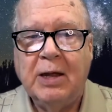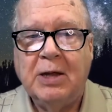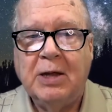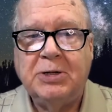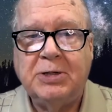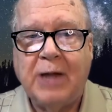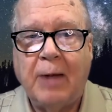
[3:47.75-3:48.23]

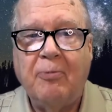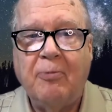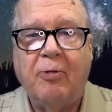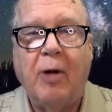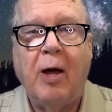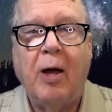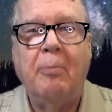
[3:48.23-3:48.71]
stem
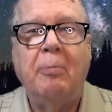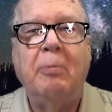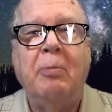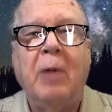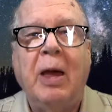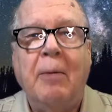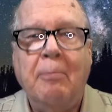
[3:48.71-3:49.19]
from
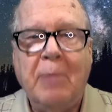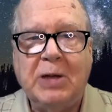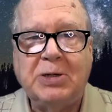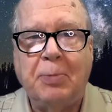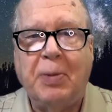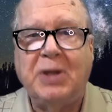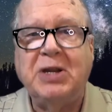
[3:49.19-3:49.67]

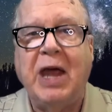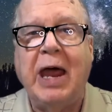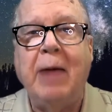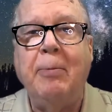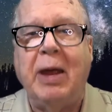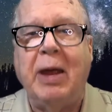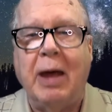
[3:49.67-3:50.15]

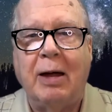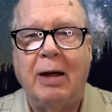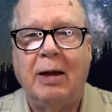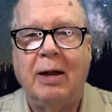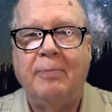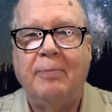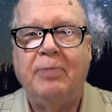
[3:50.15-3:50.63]
Mesopotamia
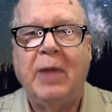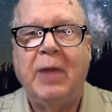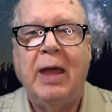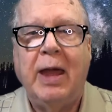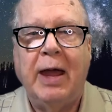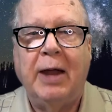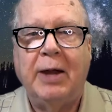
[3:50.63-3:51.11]

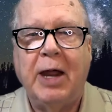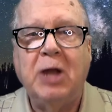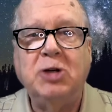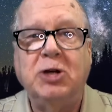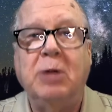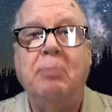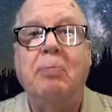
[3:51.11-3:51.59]
and
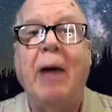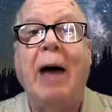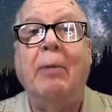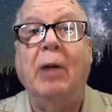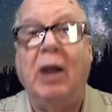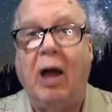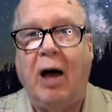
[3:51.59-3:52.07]
ancient
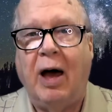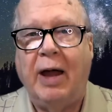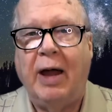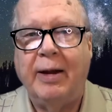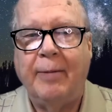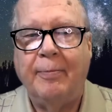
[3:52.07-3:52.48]
Babylon.